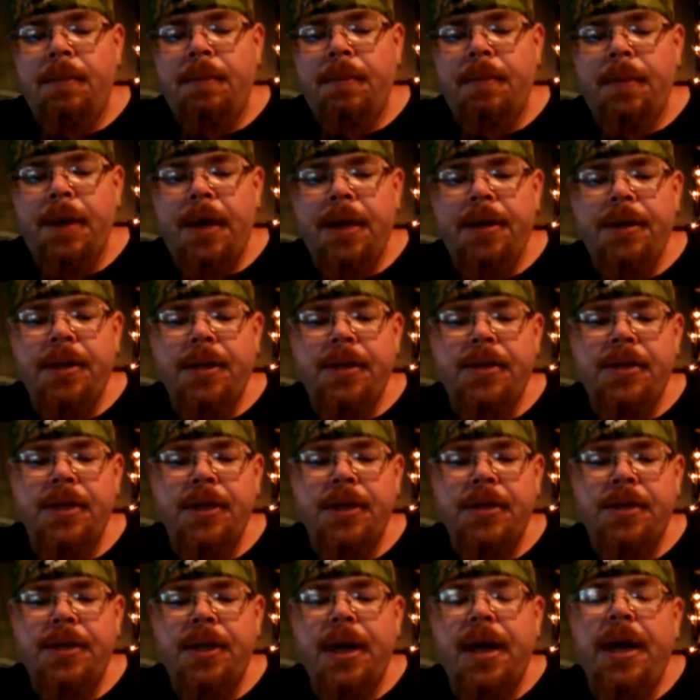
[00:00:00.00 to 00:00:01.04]
But this
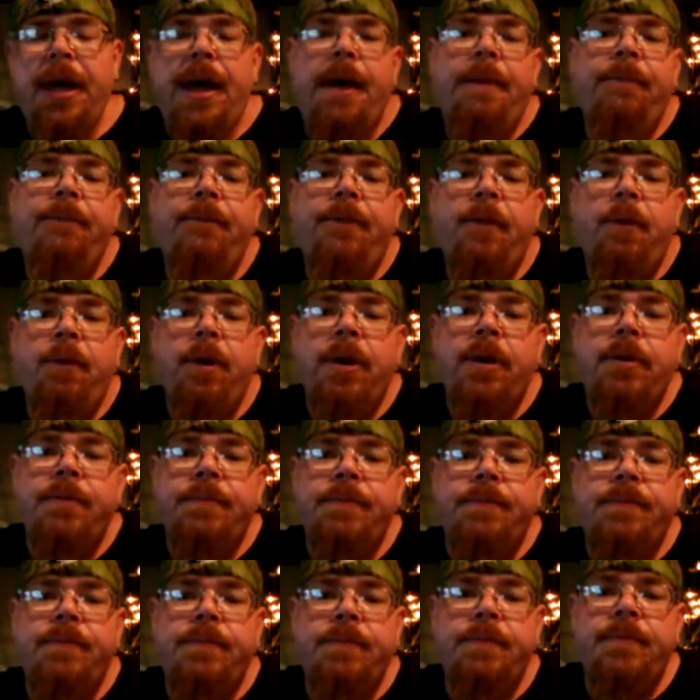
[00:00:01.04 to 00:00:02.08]
is the M4.
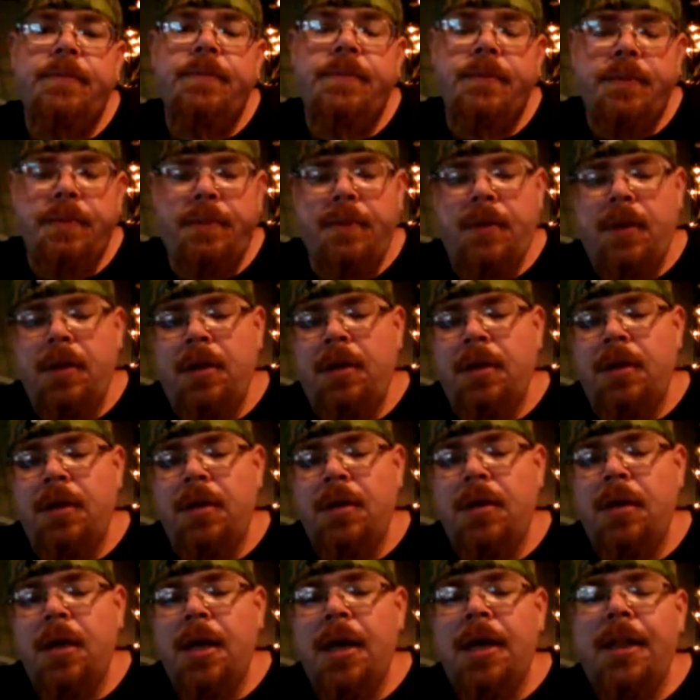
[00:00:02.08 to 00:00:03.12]

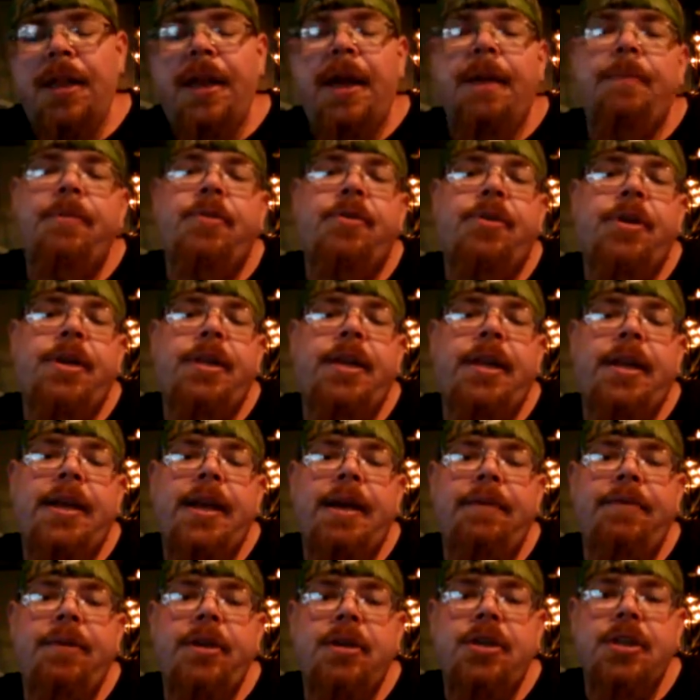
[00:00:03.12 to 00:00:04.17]
The M3
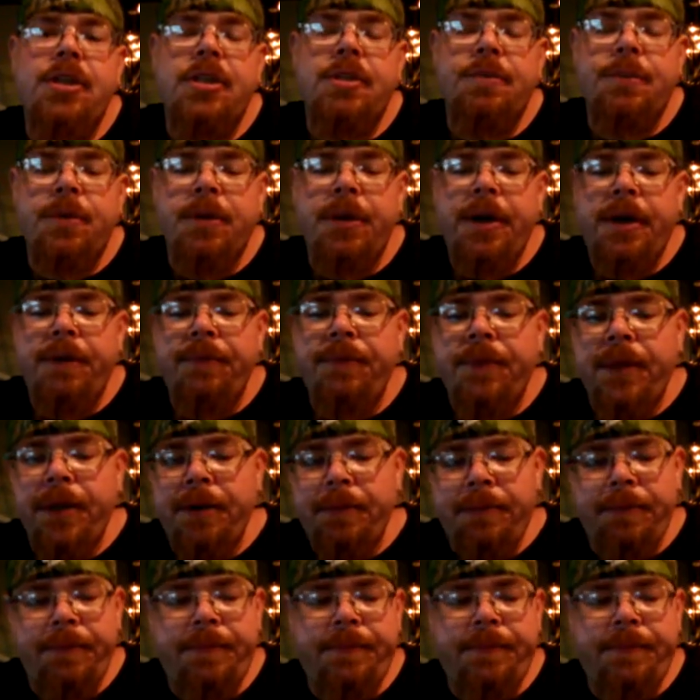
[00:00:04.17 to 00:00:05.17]
didn't have the adjustable airflow,